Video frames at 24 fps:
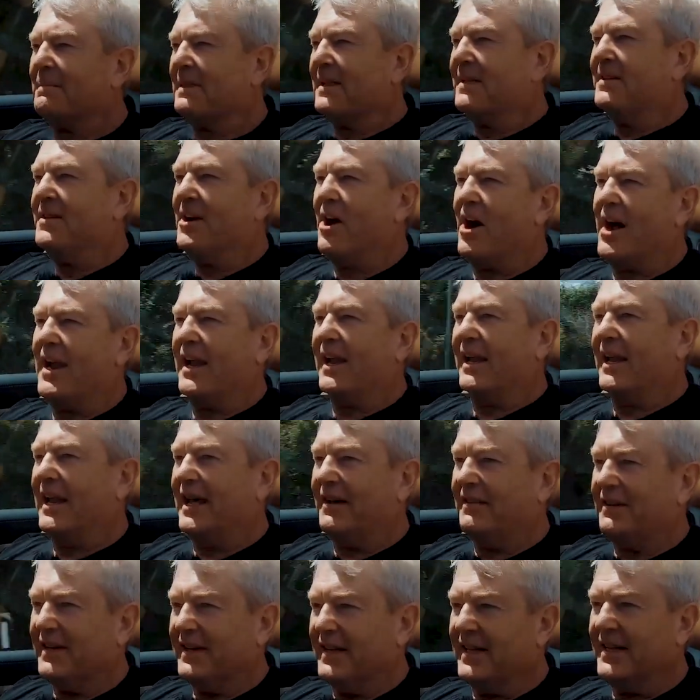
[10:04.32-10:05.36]

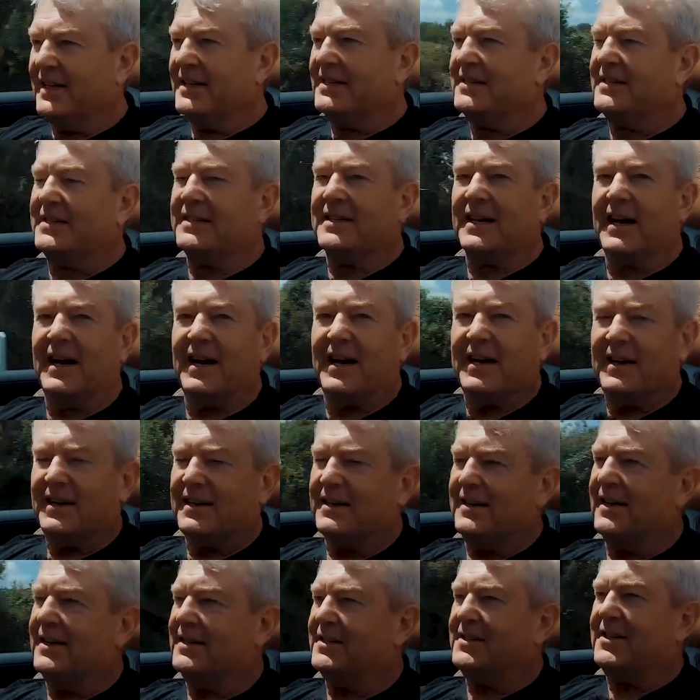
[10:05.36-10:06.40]
911
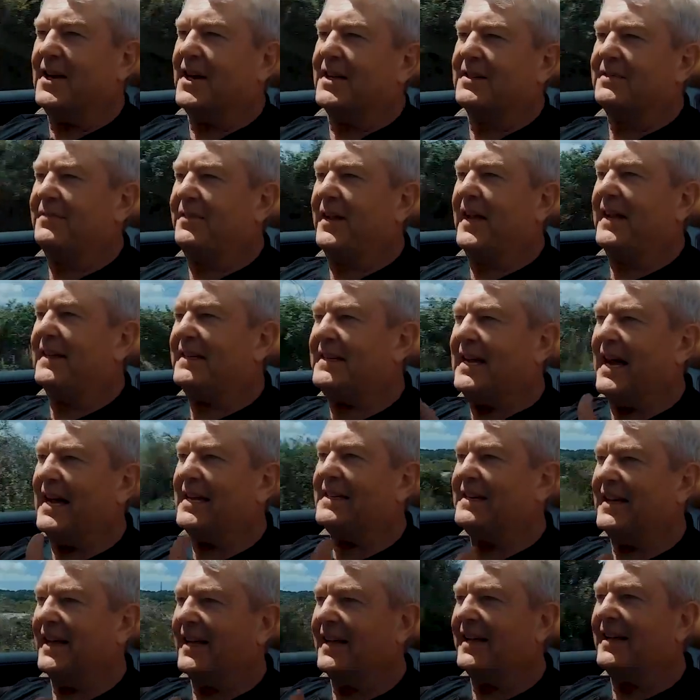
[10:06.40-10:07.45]
is just
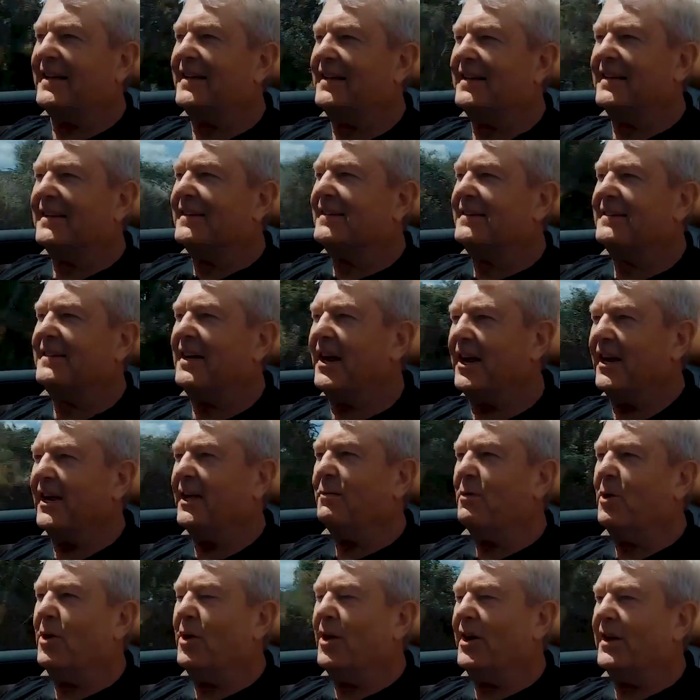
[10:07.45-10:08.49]
fantastic. The only
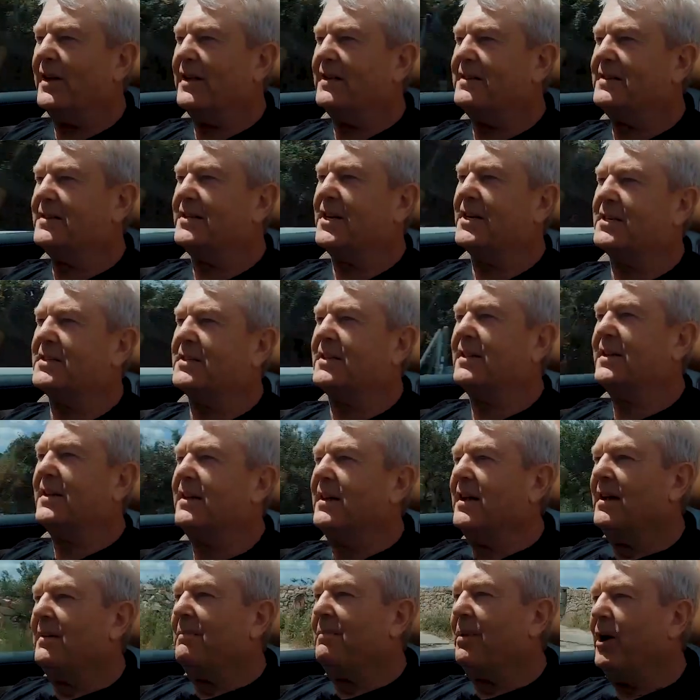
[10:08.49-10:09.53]
word, it's just
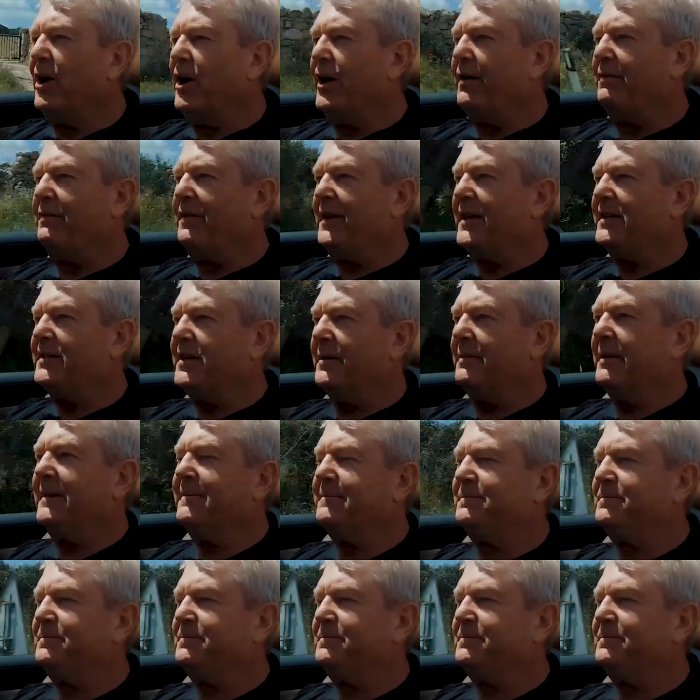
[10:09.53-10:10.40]
perfect. I mean,